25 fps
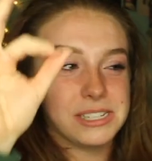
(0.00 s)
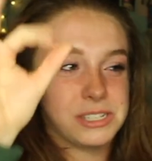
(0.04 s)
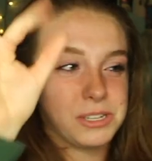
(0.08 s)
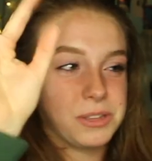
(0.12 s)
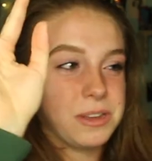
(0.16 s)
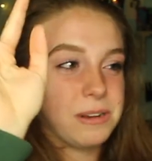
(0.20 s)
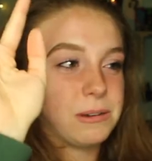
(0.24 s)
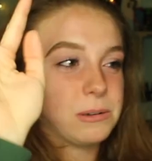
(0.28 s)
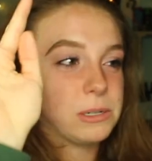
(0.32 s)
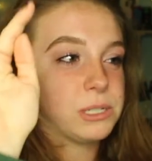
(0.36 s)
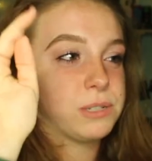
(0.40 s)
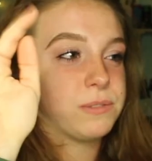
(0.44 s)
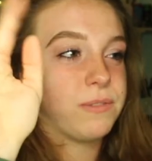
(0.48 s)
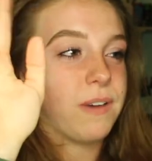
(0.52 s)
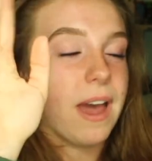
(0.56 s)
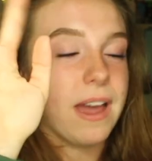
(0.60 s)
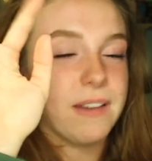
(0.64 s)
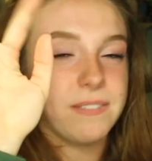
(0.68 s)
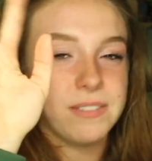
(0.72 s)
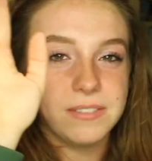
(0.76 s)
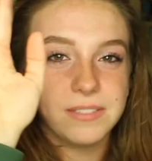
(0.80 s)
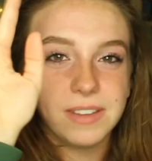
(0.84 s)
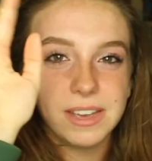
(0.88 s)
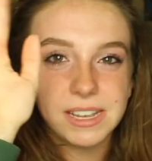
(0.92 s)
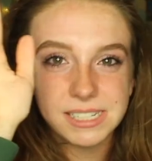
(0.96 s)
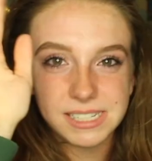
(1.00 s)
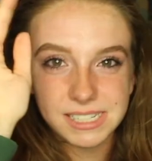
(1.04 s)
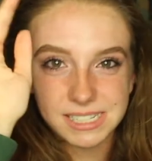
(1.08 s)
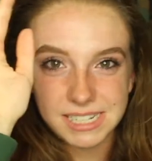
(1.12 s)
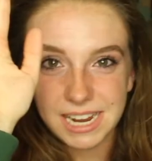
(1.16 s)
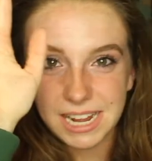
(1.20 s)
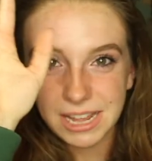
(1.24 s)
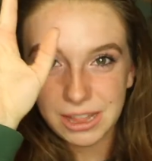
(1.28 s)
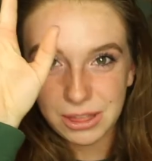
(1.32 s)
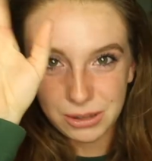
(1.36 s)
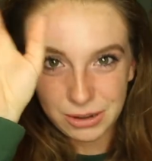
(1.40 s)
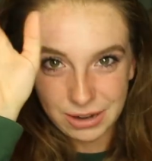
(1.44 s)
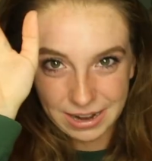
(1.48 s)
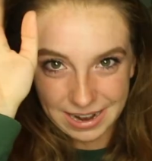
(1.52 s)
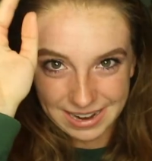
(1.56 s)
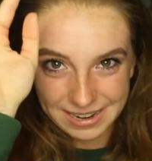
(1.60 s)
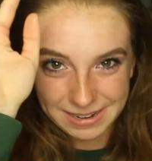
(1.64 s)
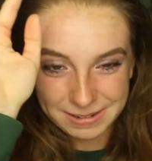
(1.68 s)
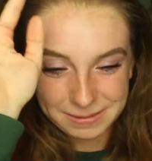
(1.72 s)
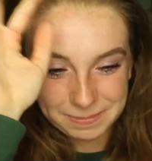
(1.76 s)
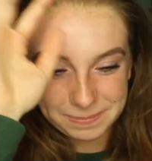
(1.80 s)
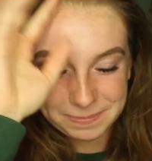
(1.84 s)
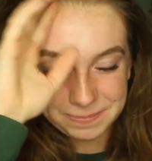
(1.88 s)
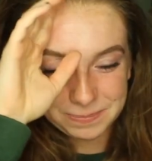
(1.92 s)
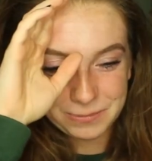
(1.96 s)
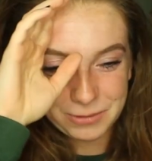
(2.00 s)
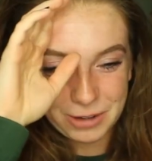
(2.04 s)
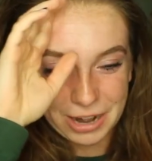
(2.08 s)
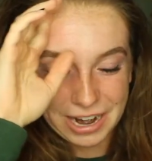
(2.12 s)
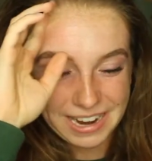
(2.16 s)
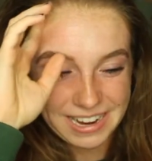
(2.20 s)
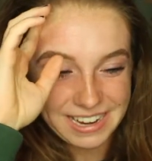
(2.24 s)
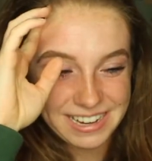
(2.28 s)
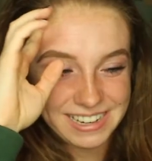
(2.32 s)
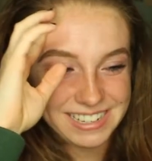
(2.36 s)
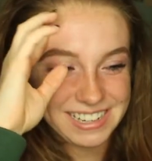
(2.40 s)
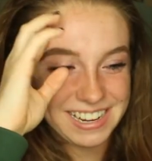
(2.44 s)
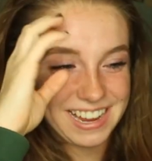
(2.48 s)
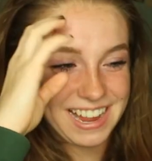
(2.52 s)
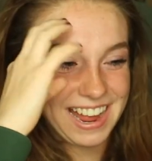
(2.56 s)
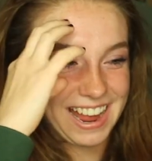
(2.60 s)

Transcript: so there was five of us in eighth grade, right?